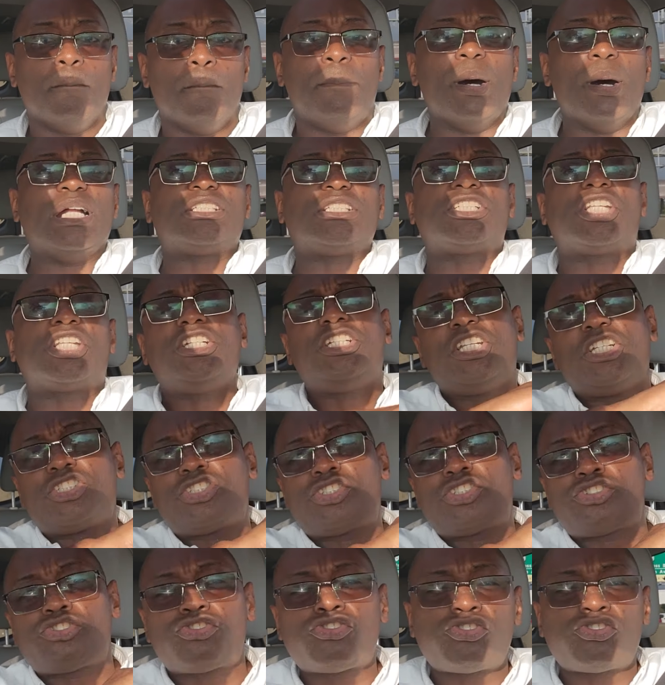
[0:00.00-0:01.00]
but to
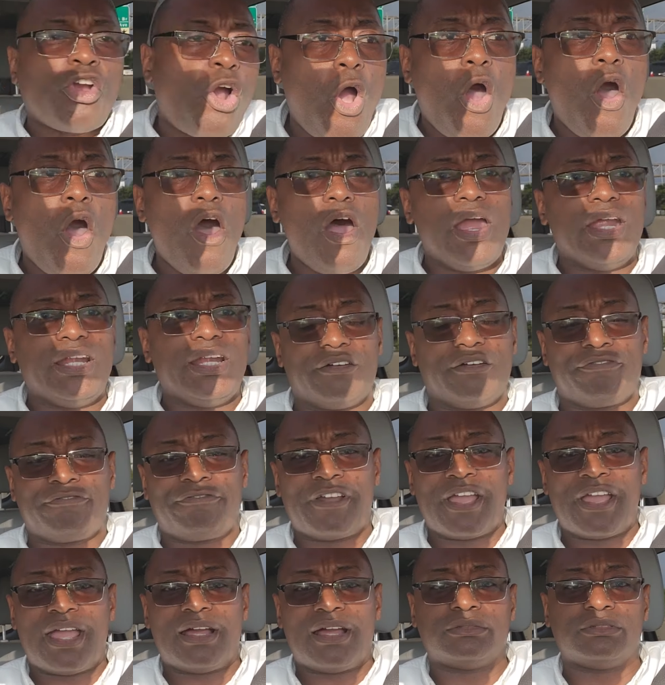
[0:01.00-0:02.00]
destroy the
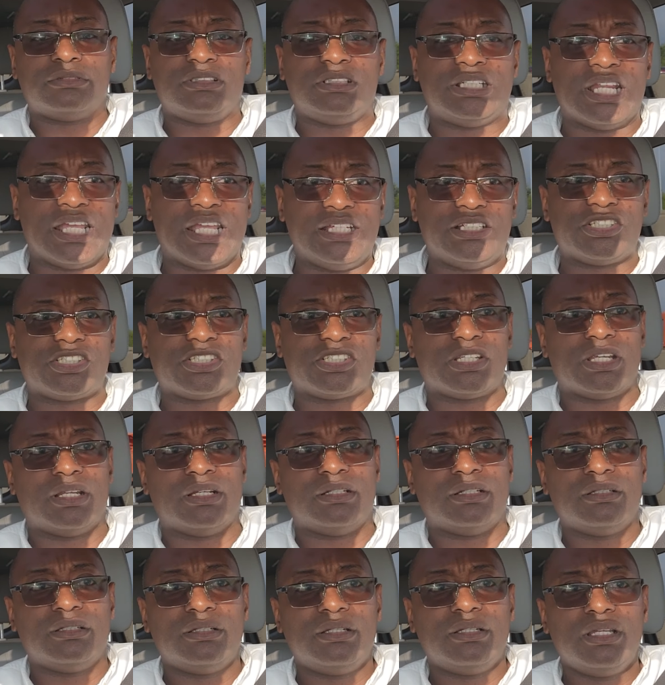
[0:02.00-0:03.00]

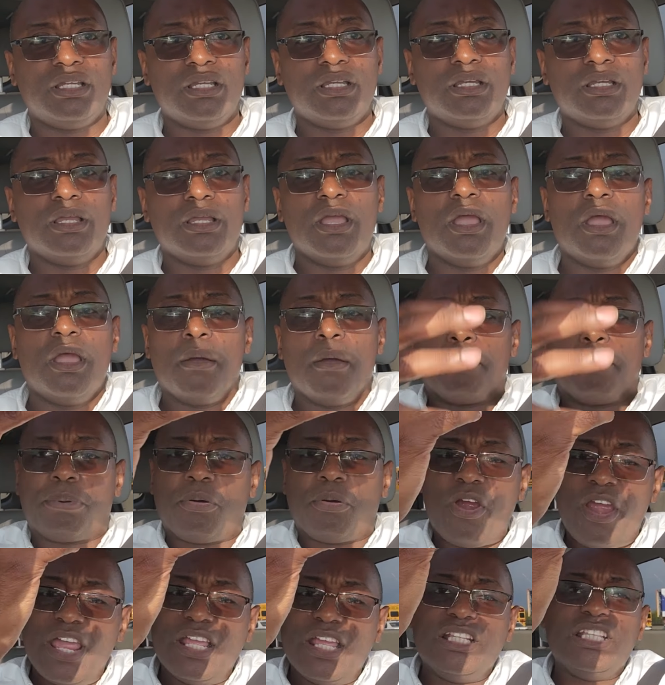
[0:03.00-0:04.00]
foundation.
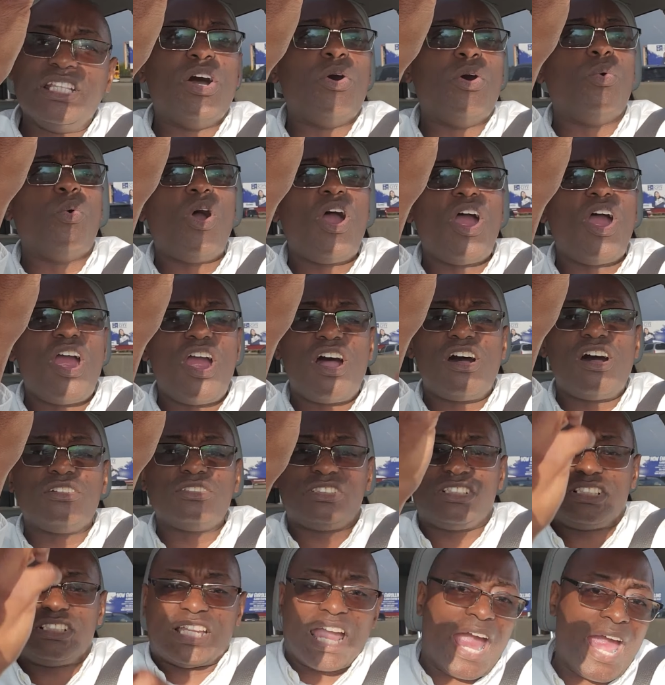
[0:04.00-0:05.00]
Bring the
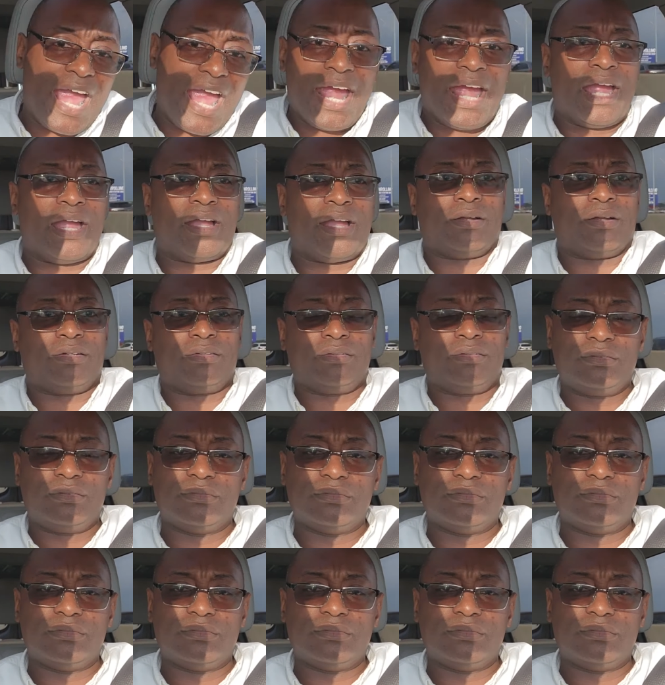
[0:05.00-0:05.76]
world down.